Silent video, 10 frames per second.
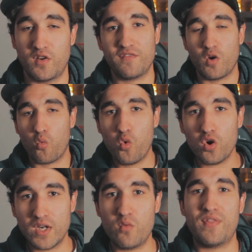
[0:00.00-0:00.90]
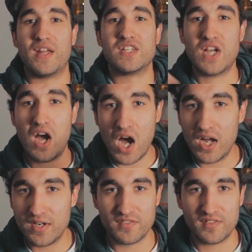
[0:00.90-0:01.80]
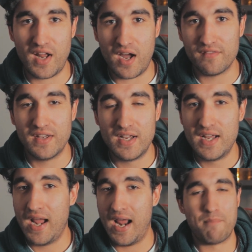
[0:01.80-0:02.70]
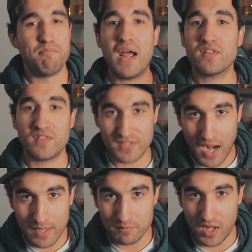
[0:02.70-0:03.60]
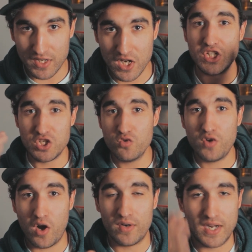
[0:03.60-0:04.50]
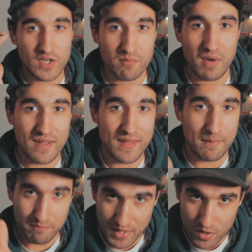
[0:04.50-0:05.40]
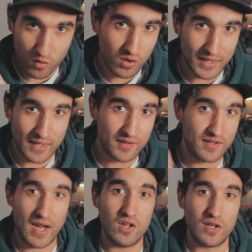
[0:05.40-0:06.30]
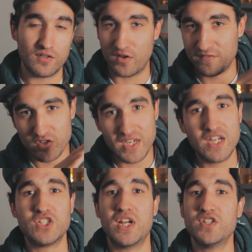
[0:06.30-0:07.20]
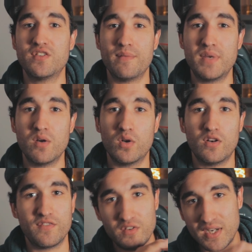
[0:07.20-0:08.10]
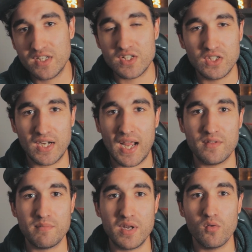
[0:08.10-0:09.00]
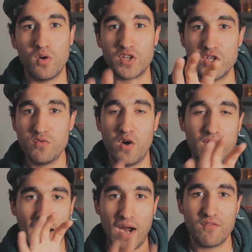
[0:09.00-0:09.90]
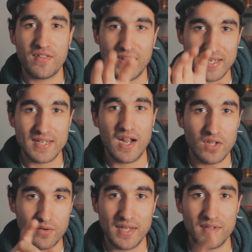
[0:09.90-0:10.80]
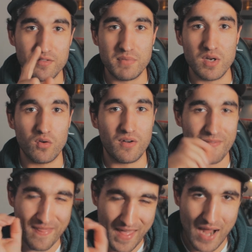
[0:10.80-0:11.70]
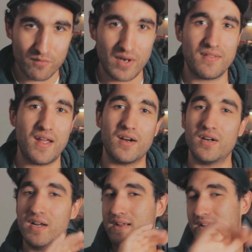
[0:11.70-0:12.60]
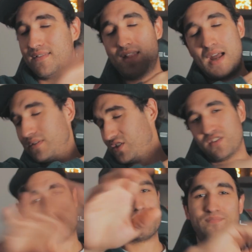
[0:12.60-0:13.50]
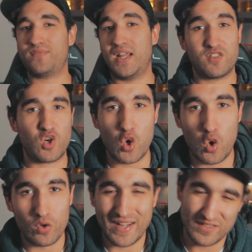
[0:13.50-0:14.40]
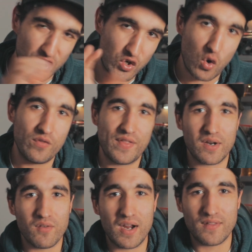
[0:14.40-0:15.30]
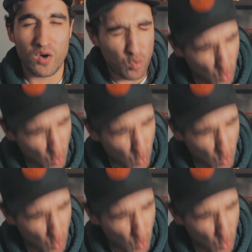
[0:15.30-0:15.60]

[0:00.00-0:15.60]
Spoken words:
if you're working with a ton of stuff in a massive timeline, you know in your mind that B-roll is yellow. So if you need to change some B-roll, if you need to look at the B-roll, you know that everything in yellow is B-roll. That right there, it's gold. That's a gold thing right there.